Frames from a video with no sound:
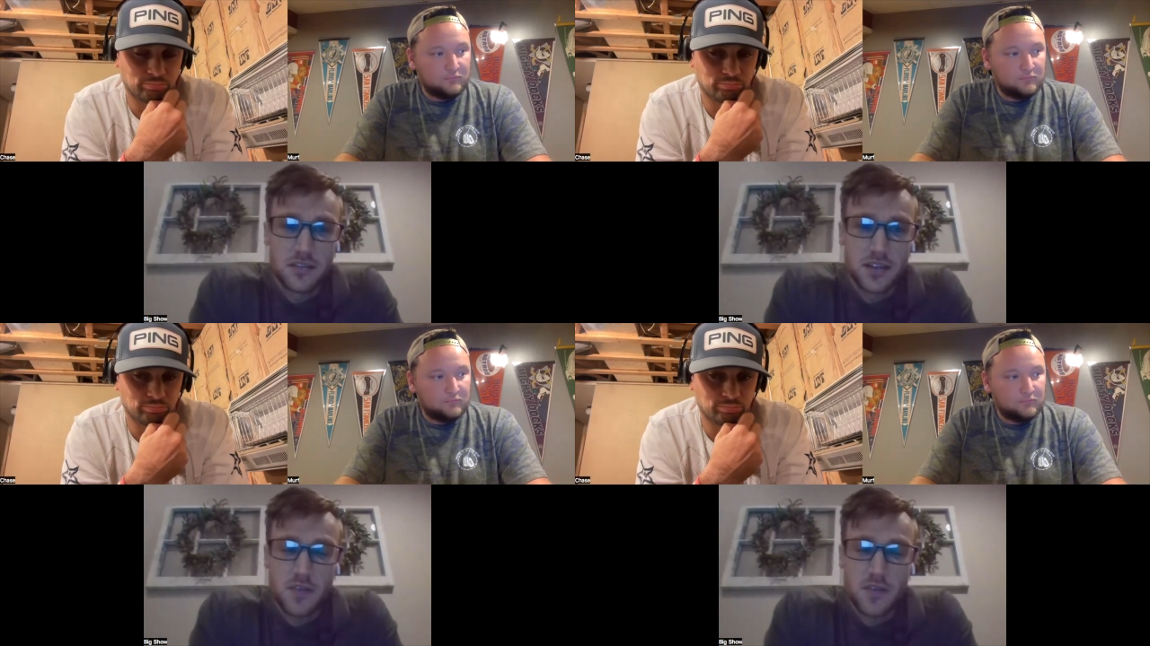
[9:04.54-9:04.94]

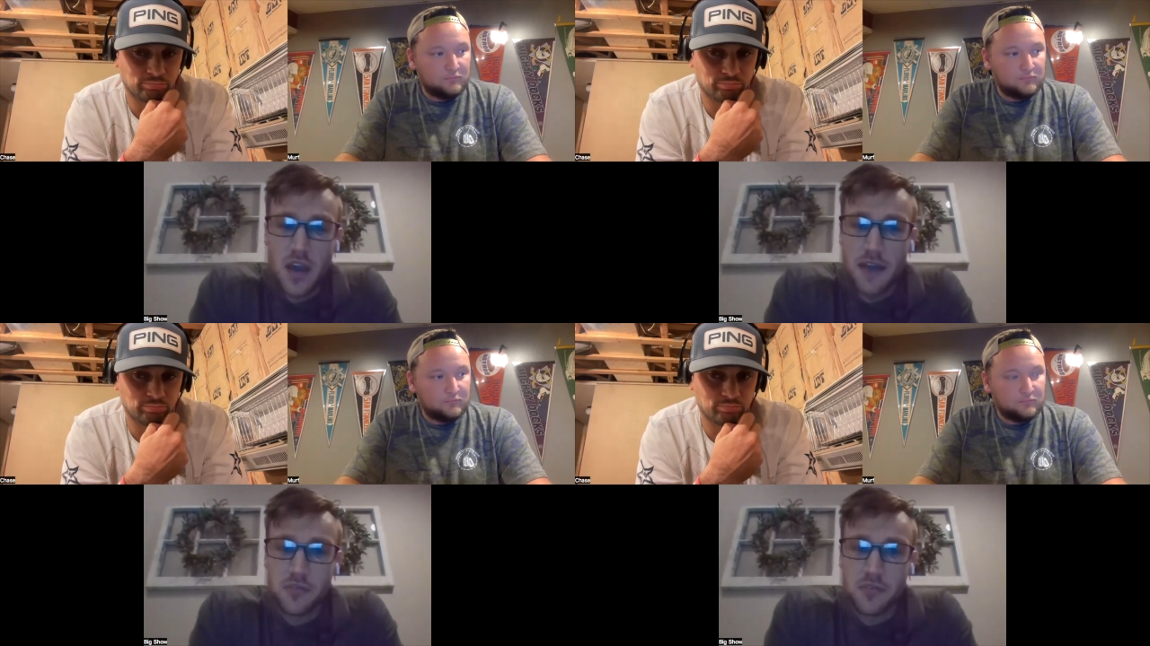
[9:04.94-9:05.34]
Speaker 1: even
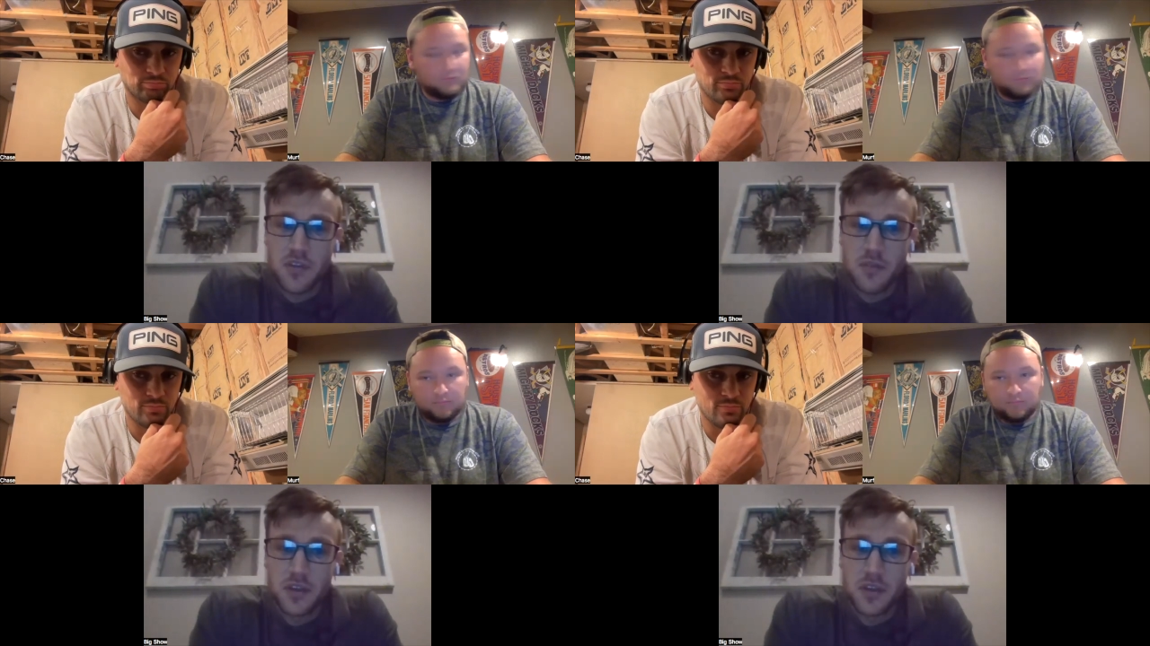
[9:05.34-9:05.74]
after
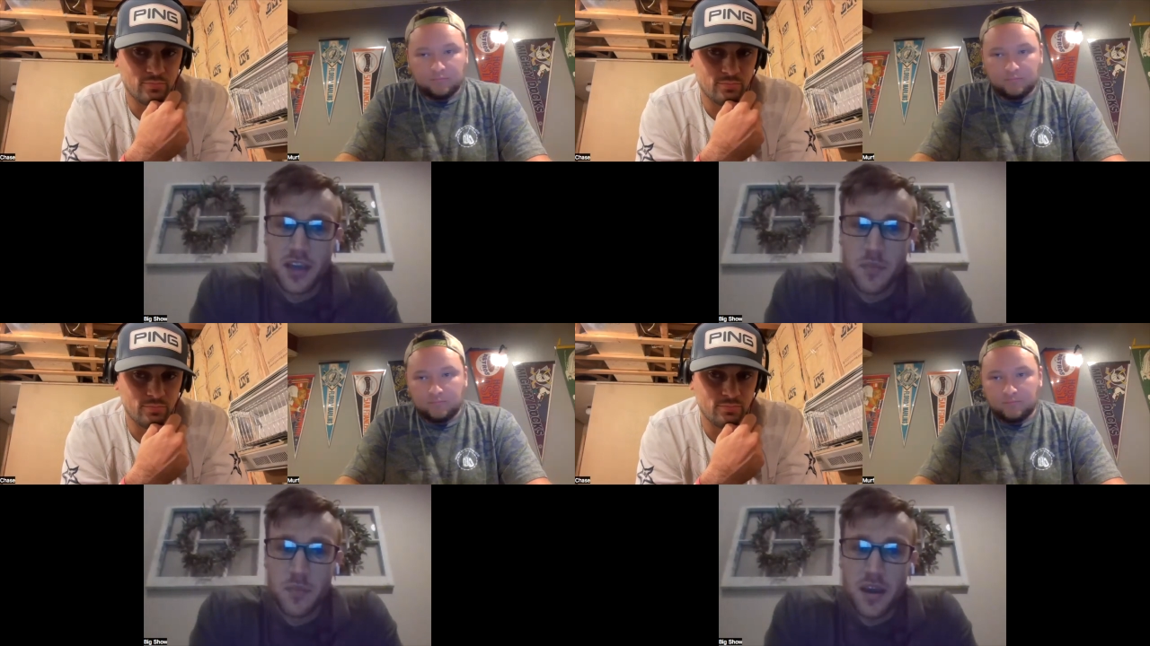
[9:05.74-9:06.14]
that, when he
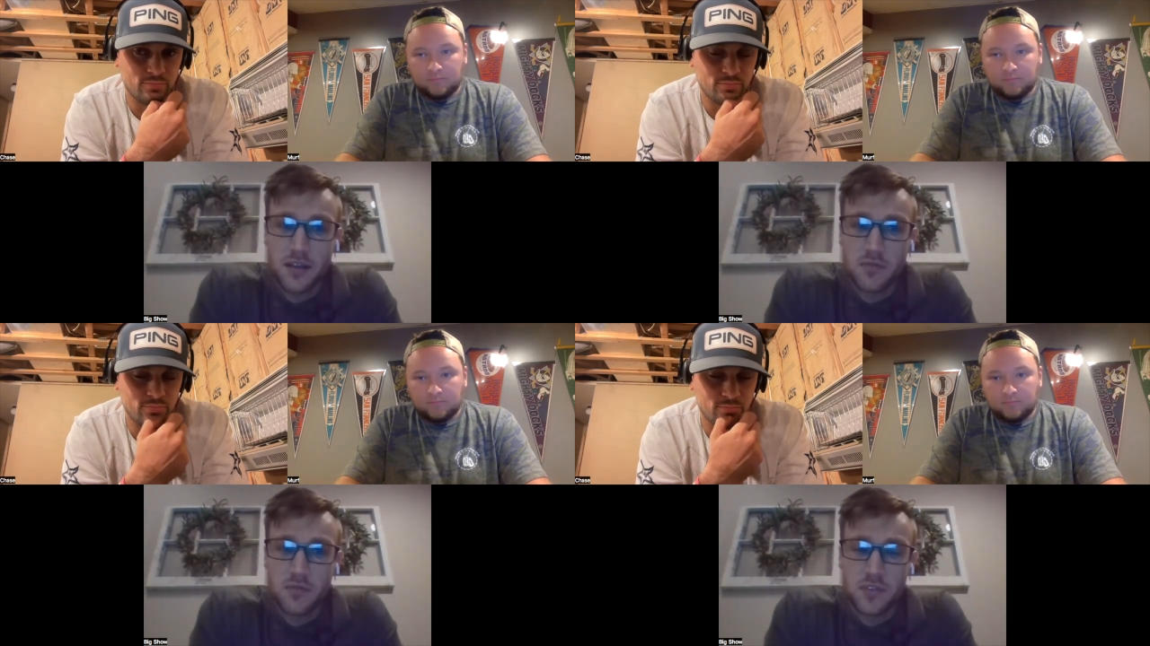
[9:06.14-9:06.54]
came back
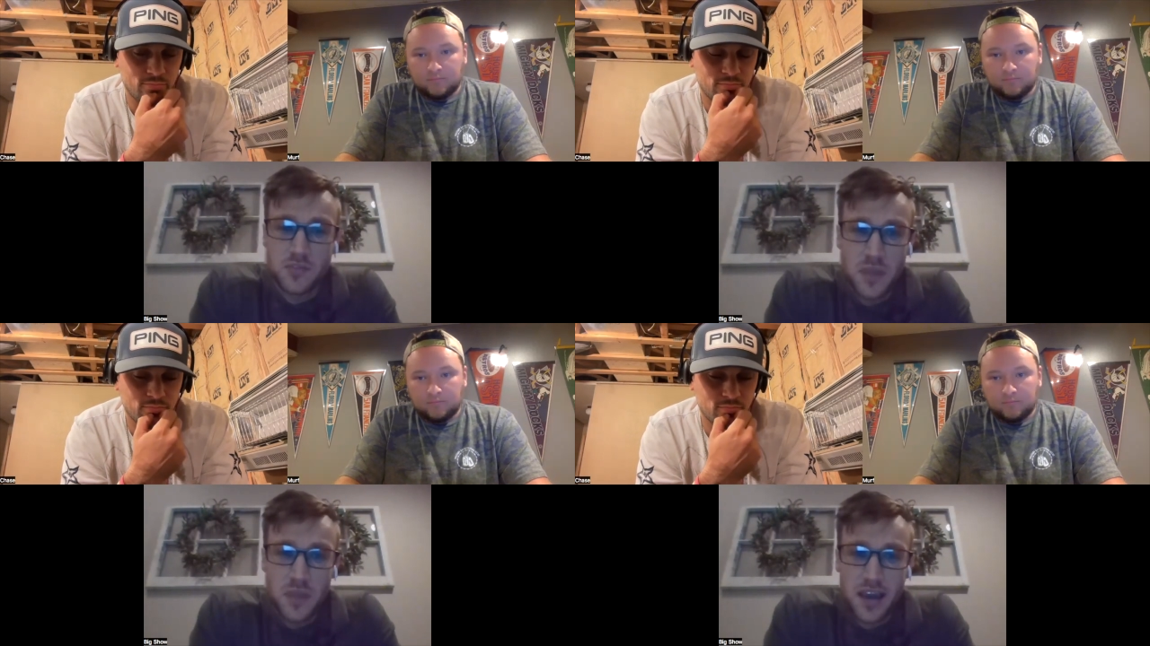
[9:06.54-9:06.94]
with his
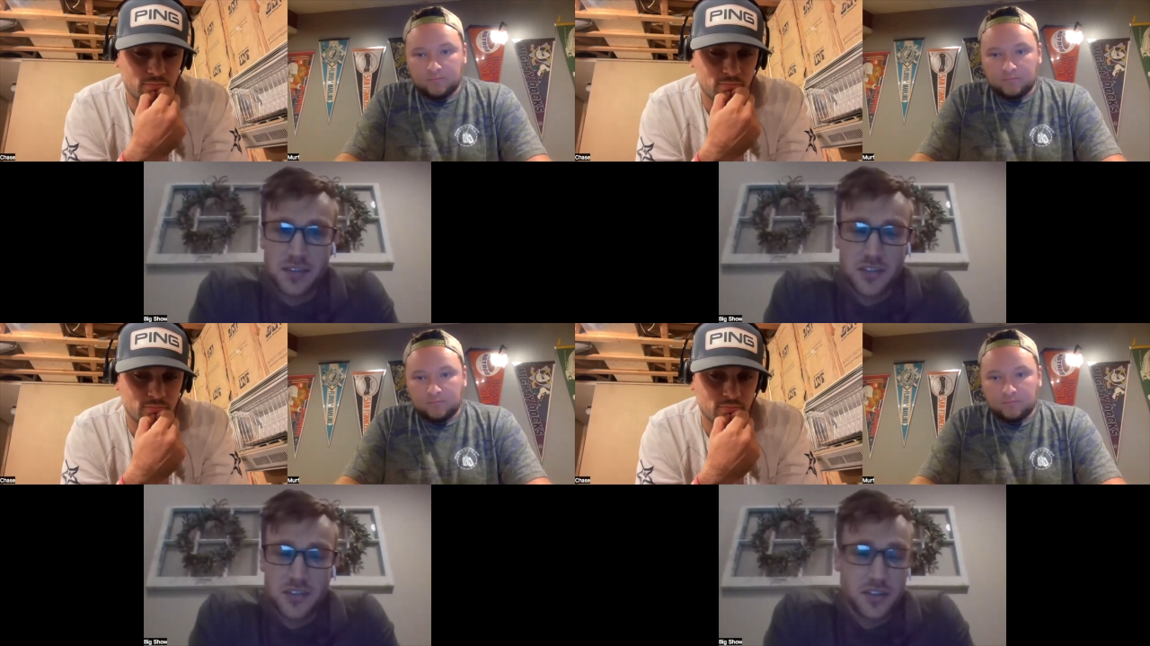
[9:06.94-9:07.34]
back
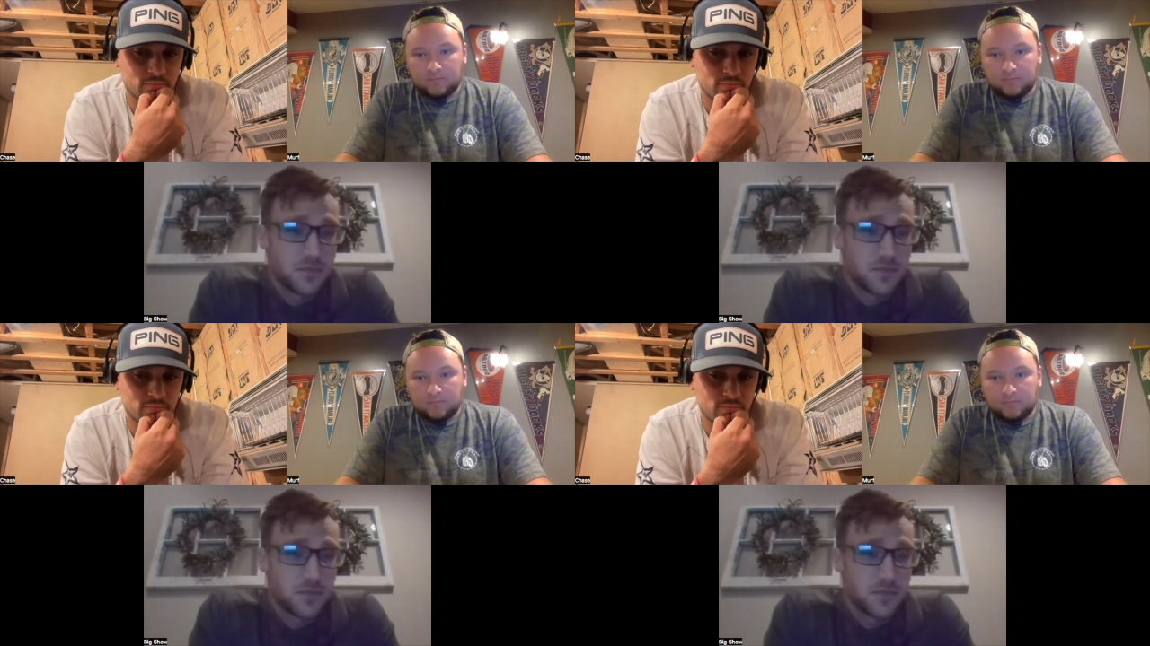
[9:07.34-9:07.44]
shit